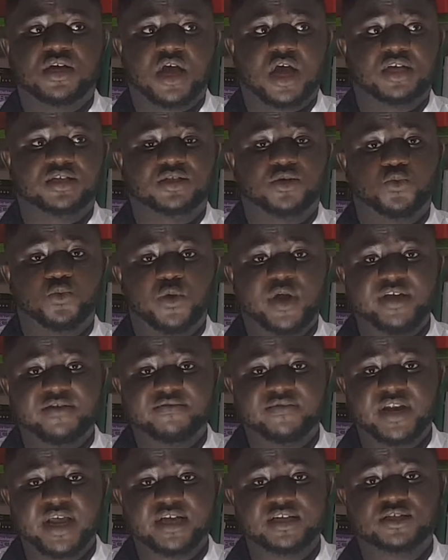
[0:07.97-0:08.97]
as the
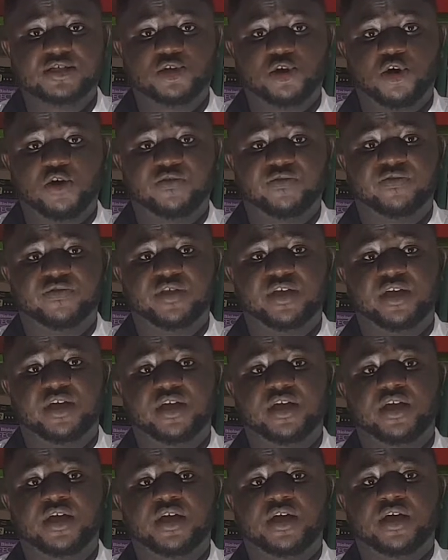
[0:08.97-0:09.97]
wavelength of
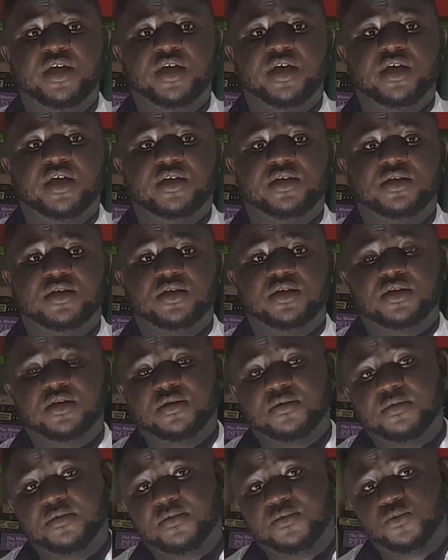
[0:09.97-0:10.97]

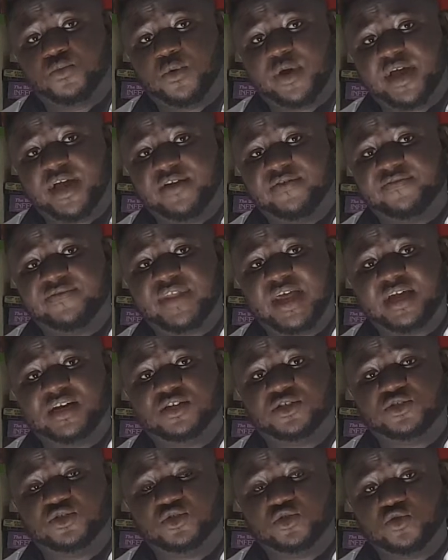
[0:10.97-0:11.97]
the wave that
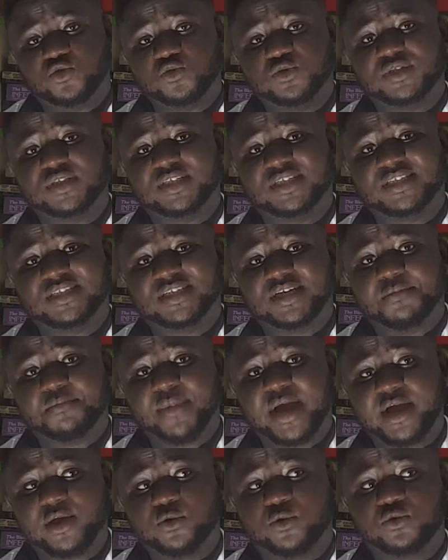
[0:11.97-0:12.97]
is used in the
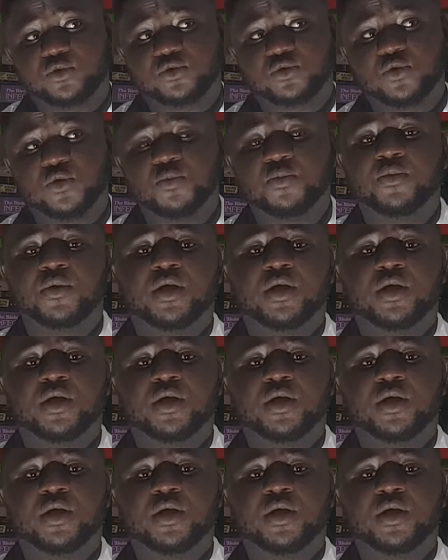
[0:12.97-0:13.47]
microscope,